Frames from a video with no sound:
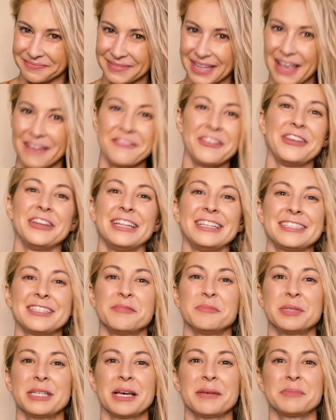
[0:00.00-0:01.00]
If you need
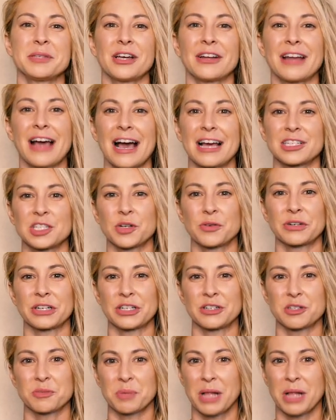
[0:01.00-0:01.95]
some tips on how to reduce